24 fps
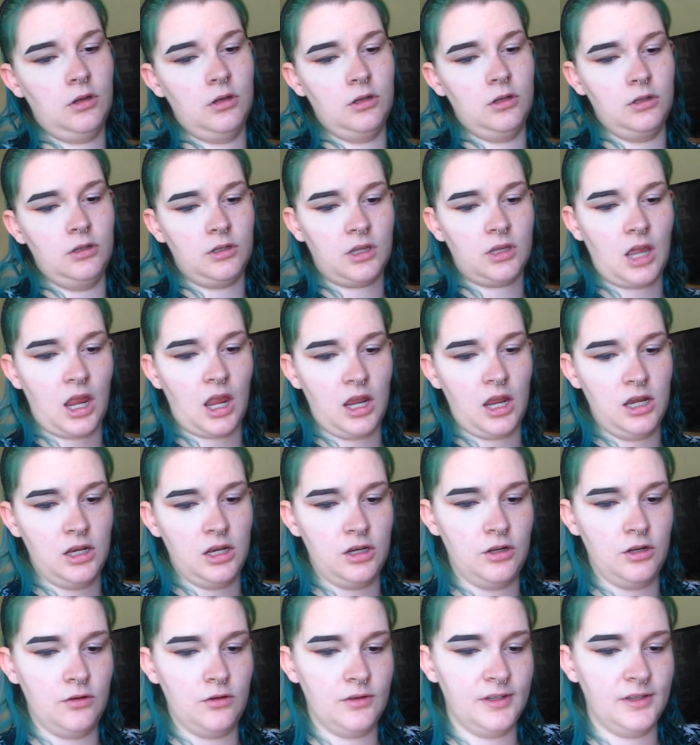I'm trying to
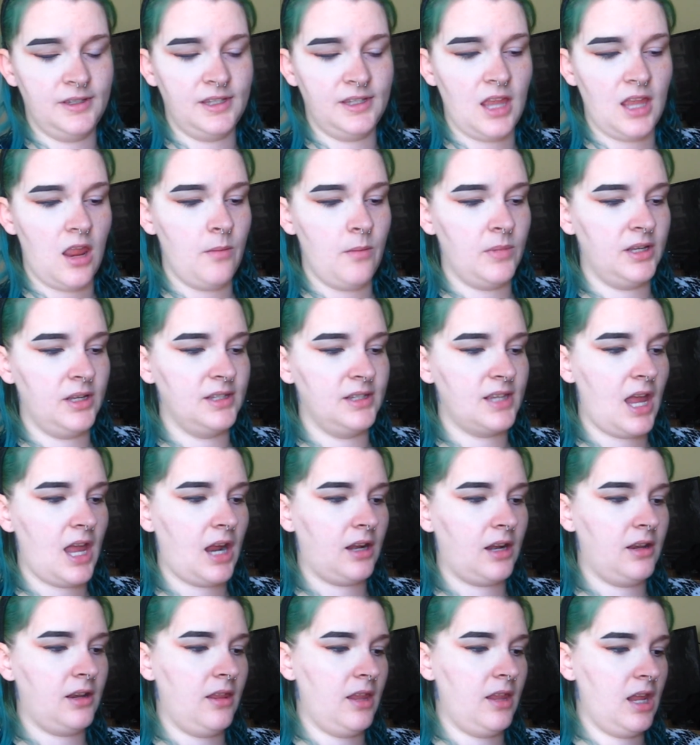do the same
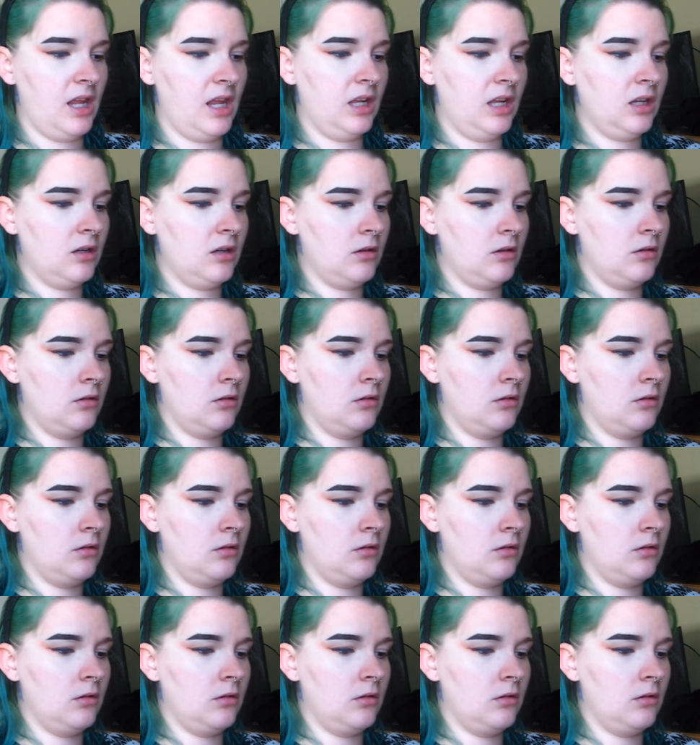exact thing